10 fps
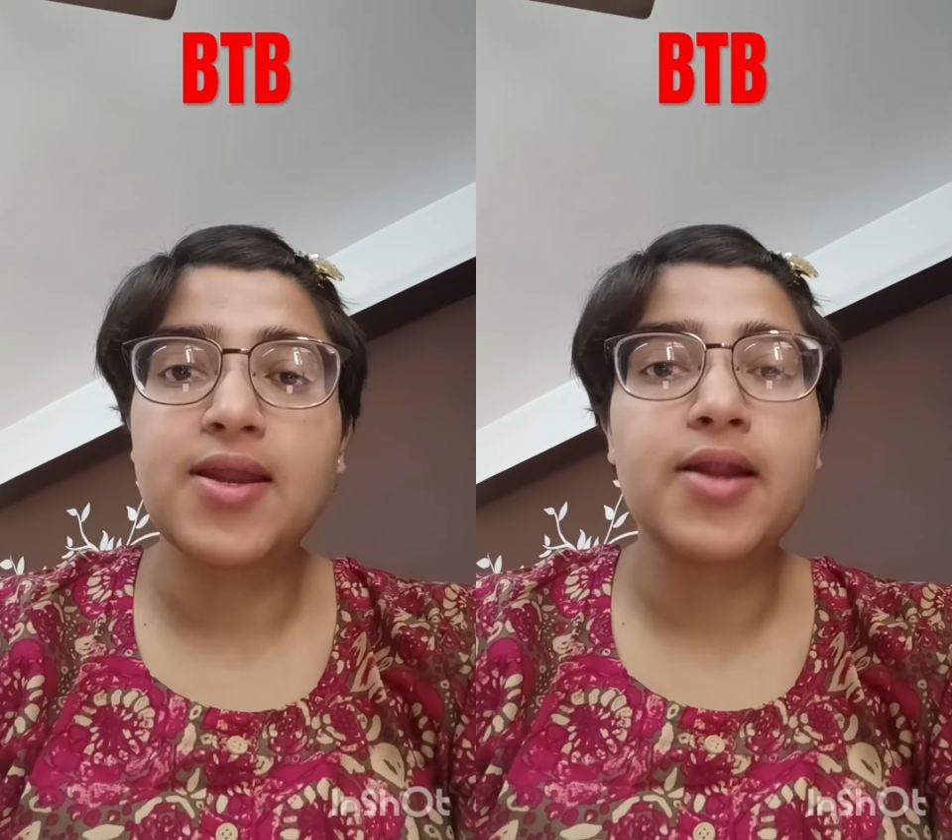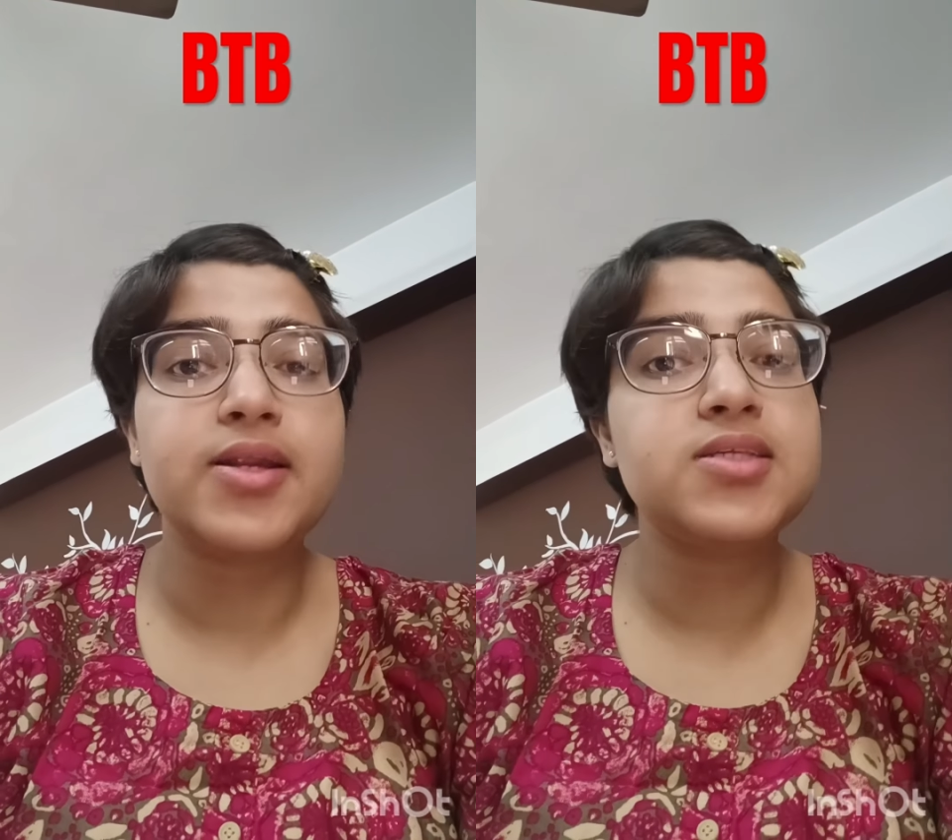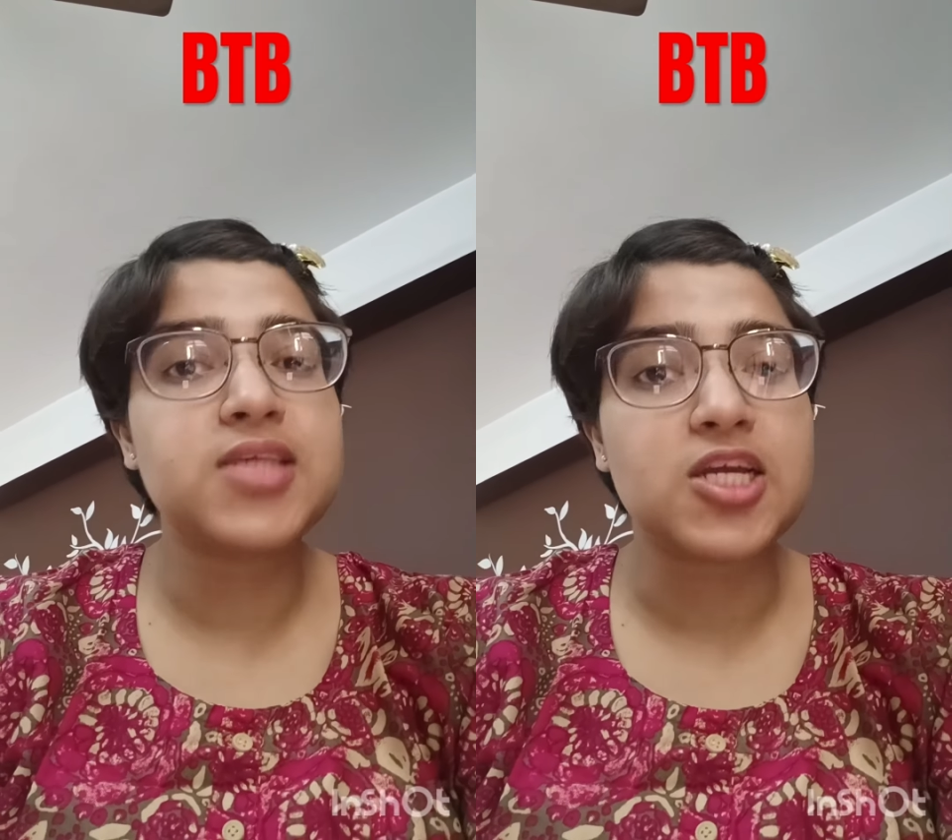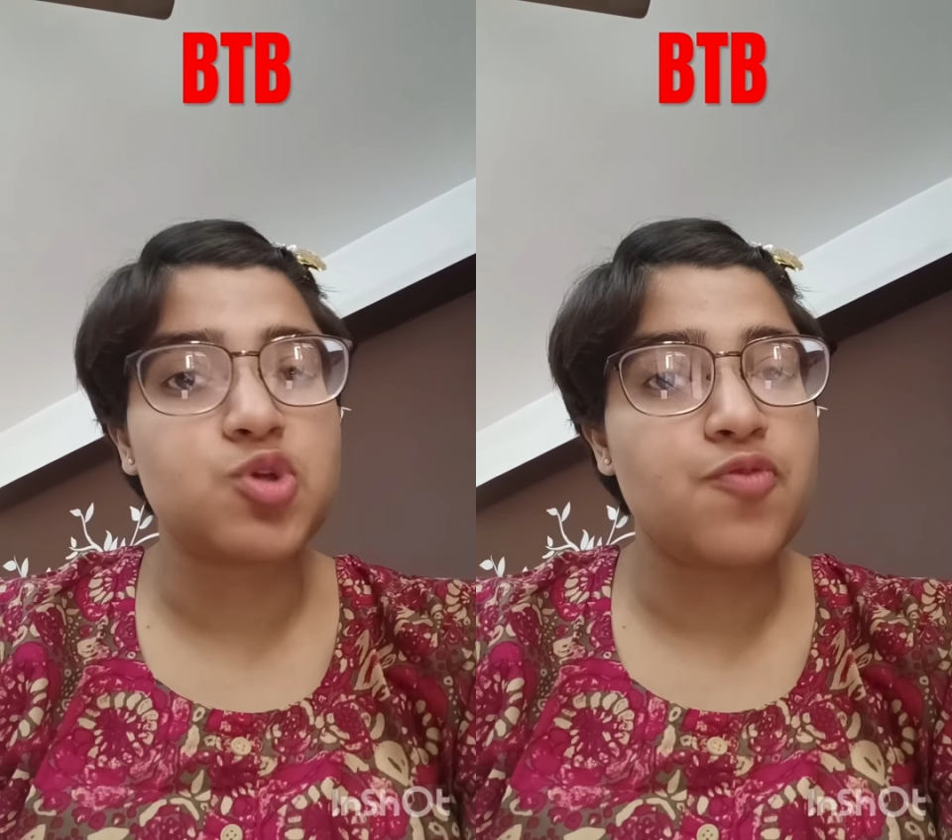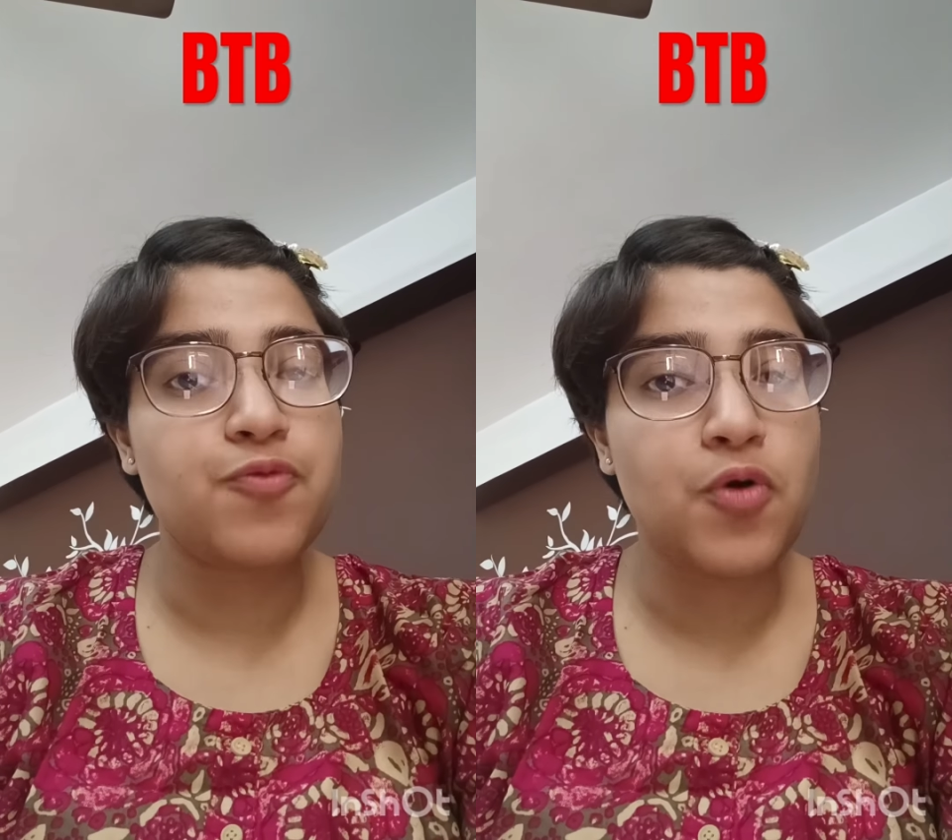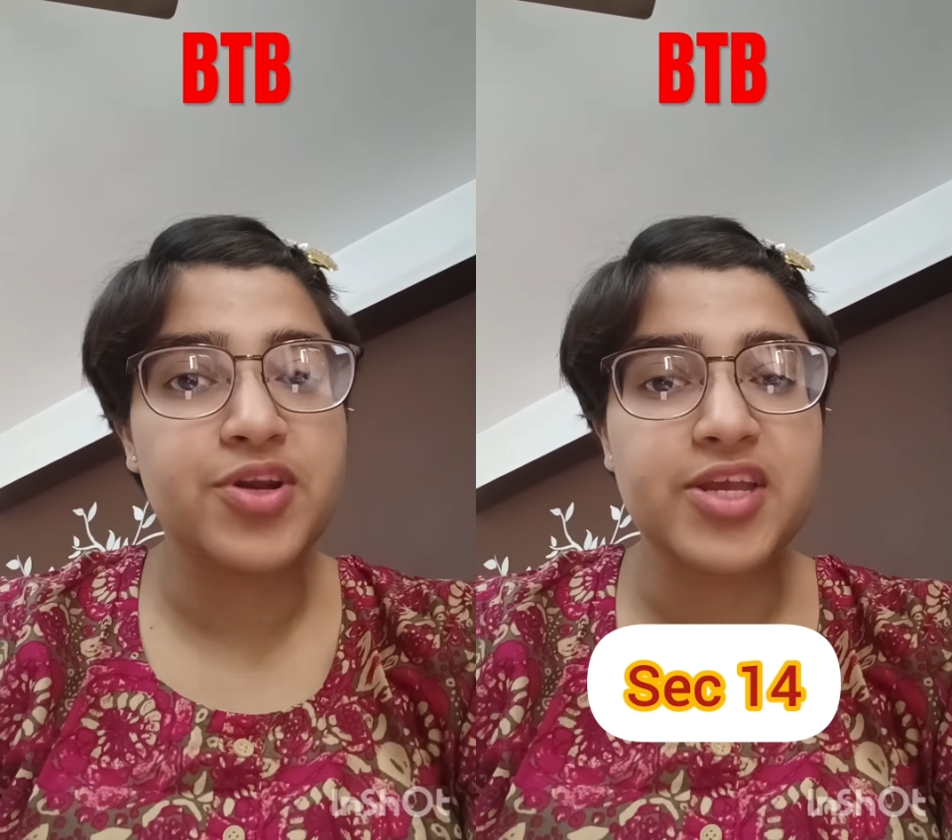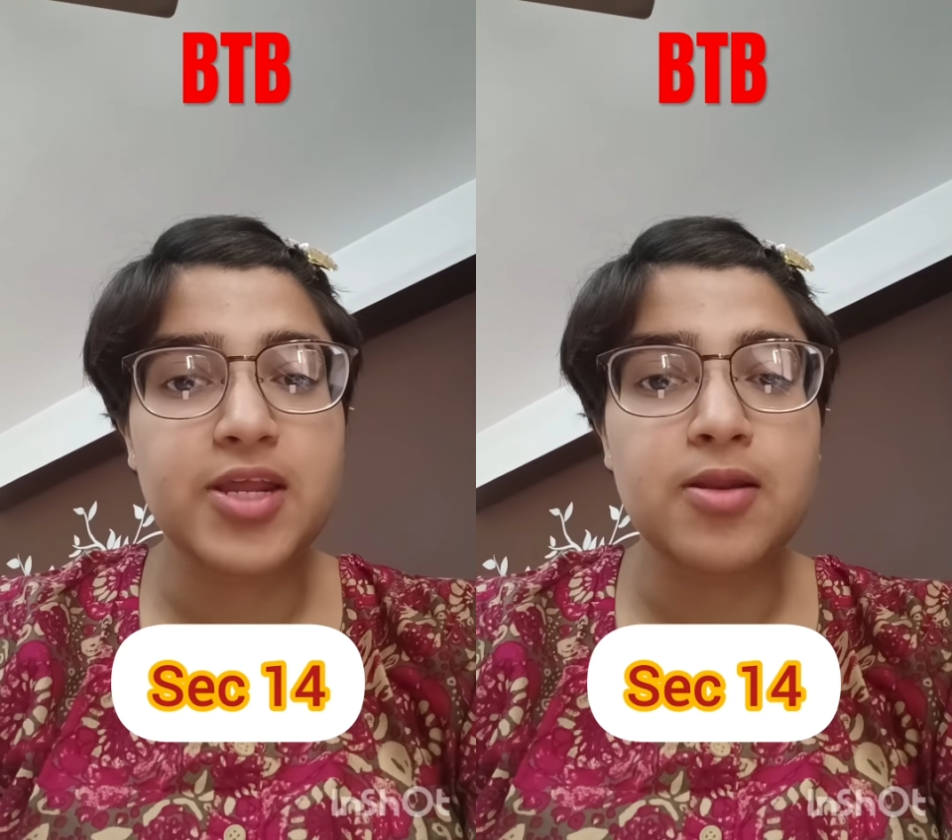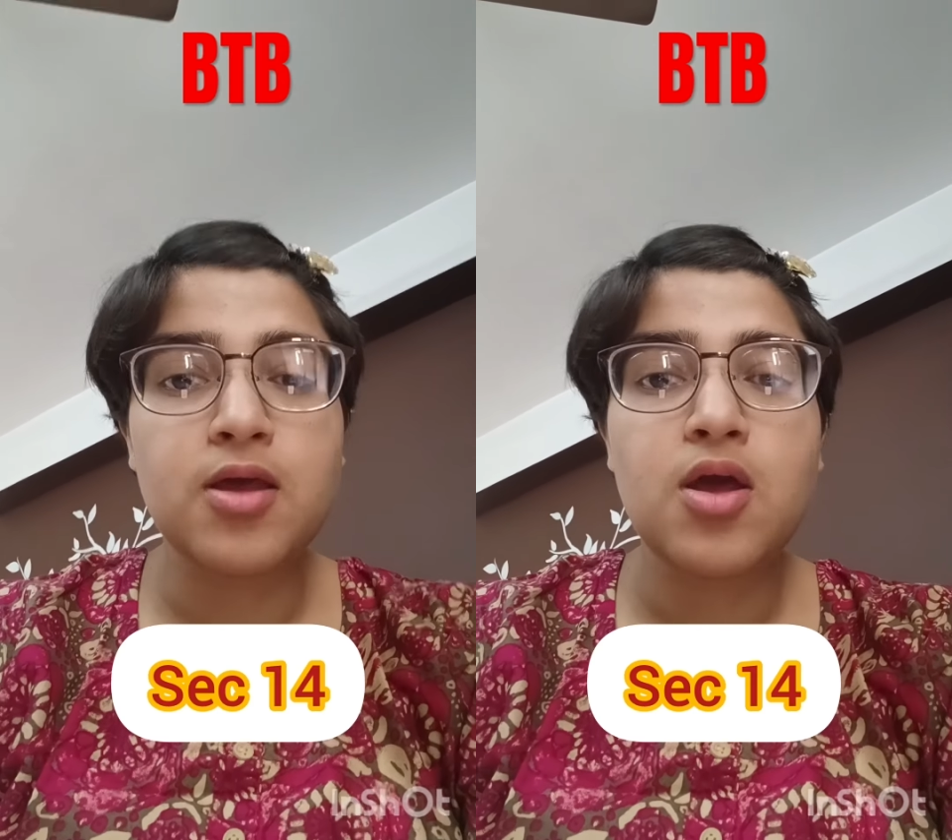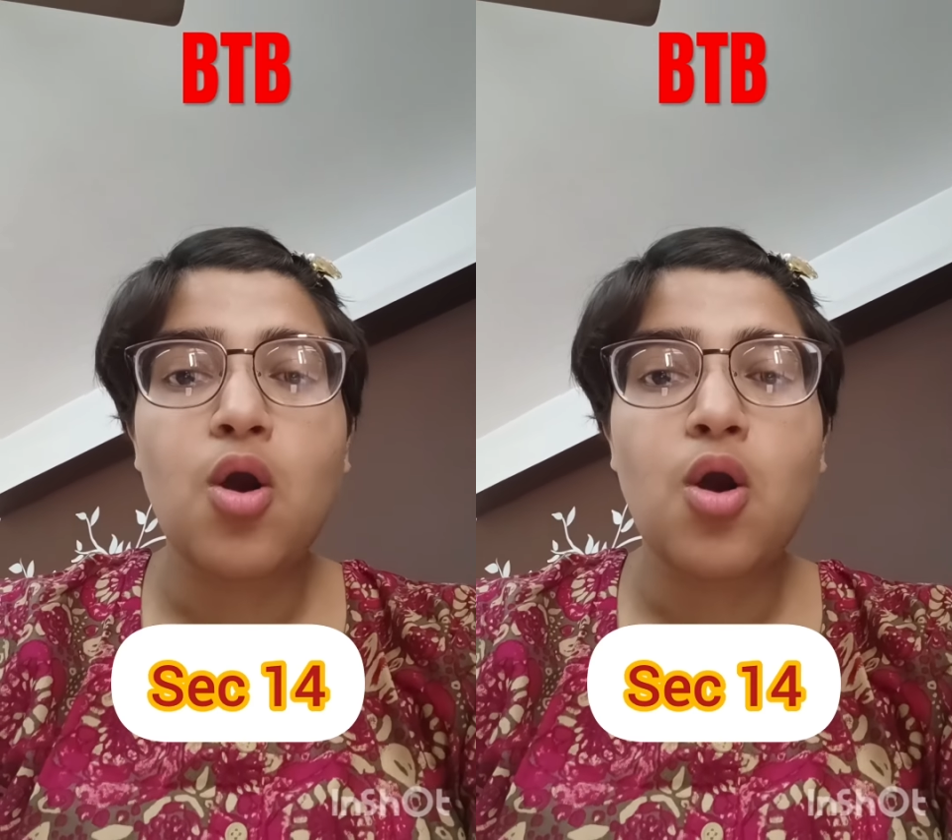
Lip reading: under section 14,